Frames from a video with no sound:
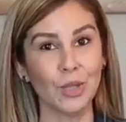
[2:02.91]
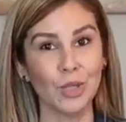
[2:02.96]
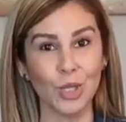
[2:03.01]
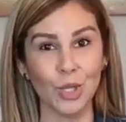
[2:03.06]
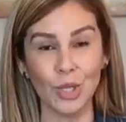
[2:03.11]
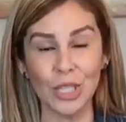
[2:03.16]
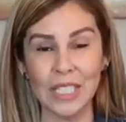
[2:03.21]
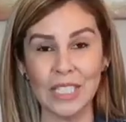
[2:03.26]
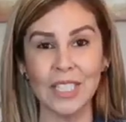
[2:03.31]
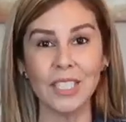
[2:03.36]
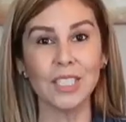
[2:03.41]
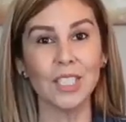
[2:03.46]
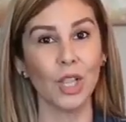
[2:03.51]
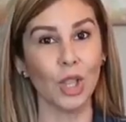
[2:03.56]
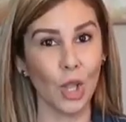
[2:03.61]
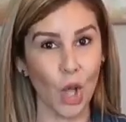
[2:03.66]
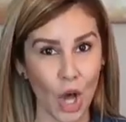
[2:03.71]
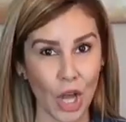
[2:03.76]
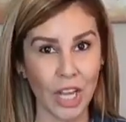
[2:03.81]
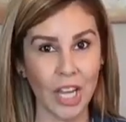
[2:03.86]
So this is
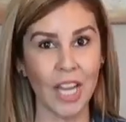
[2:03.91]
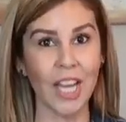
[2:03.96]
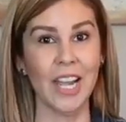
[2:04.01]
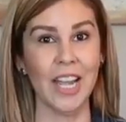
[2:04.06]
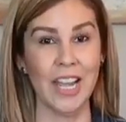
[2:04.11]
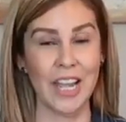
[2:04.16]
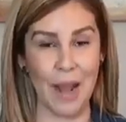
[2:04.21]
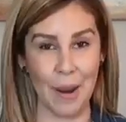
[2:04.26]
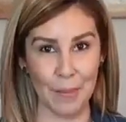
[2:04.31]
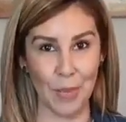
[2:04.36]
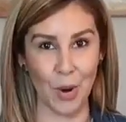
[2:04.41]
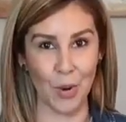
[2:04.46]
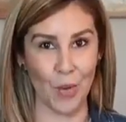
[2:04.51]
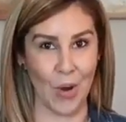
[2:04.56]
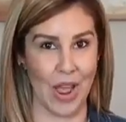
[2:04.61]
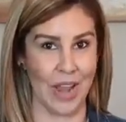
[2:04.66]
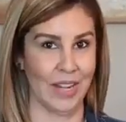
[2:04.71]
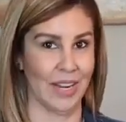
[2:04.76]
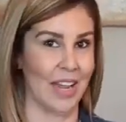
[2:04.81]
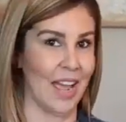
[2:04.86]
look number
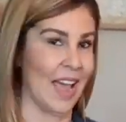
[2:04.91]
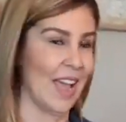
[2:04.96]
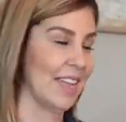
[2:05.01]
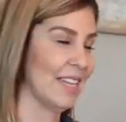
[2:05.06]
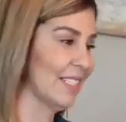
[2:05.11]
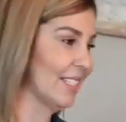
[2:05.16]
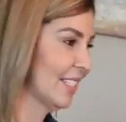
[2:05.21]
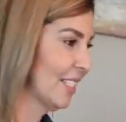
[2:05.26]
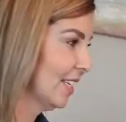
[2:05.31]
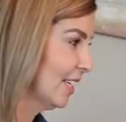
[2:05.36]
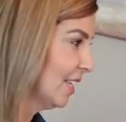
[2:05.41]
one, guys.